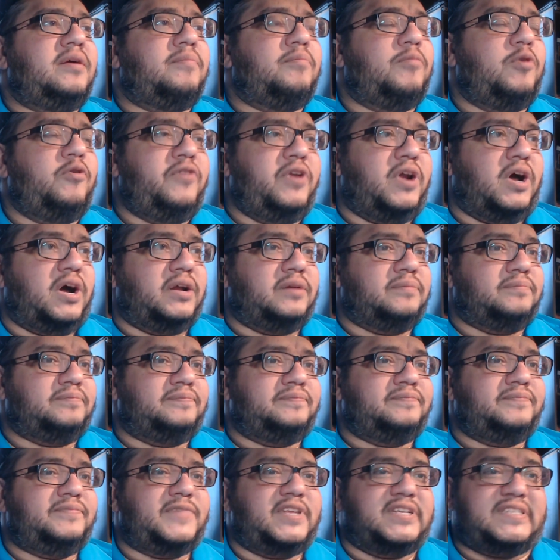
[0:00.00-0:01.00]
Moving on.
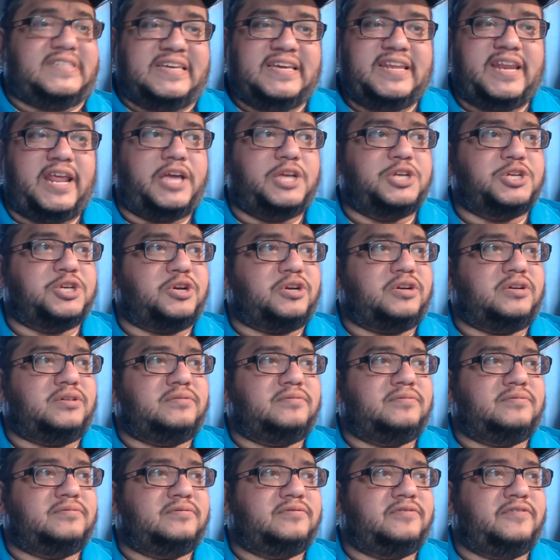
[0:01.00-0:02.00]
The Teenager.
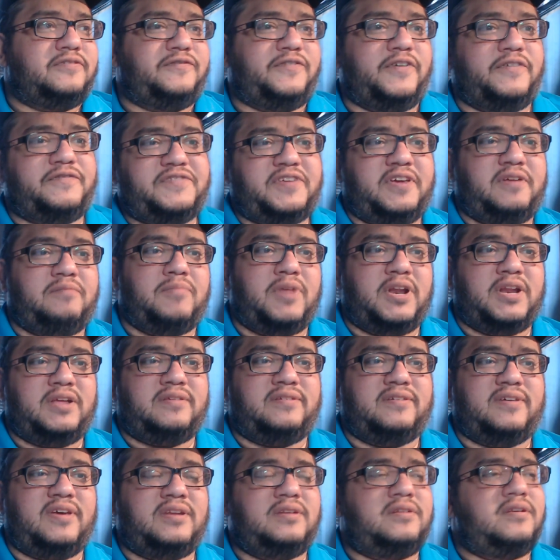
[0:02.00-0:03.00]
15
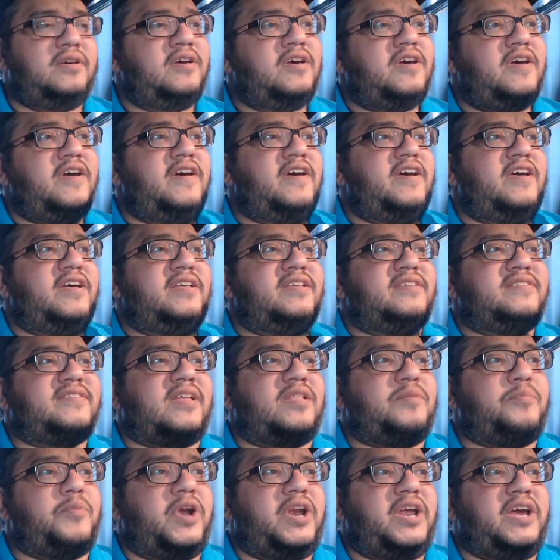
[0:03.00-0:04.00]
minutes in,
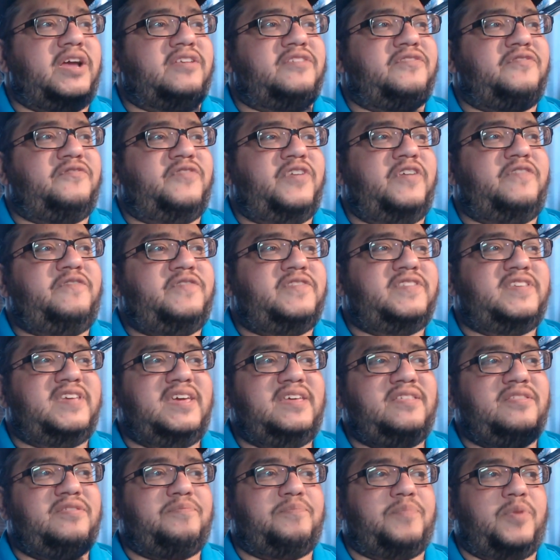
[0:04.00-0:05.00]
celebrating its
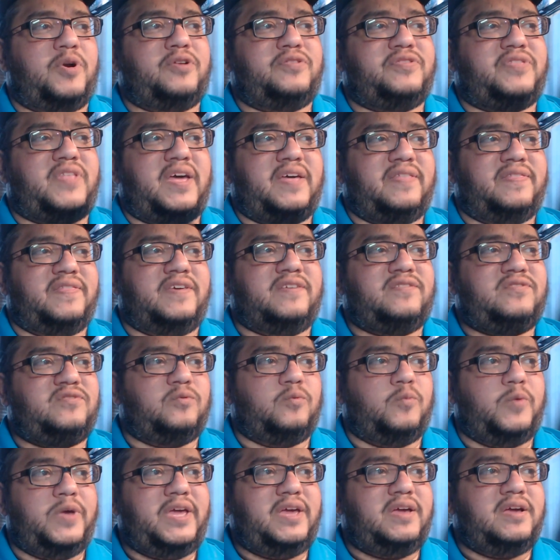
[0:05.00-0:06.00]
15th birthday
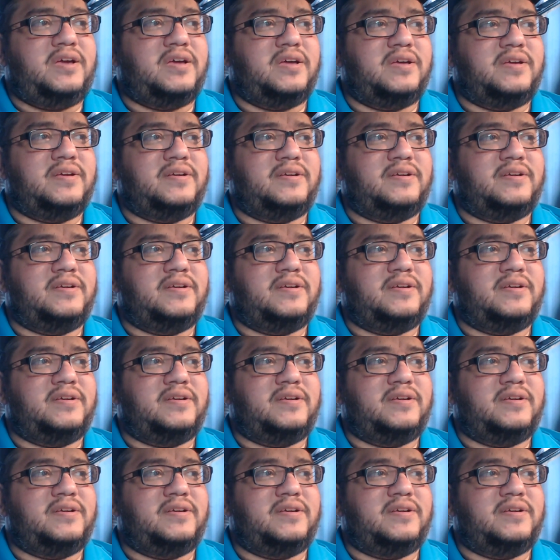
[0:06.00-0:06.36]
this week,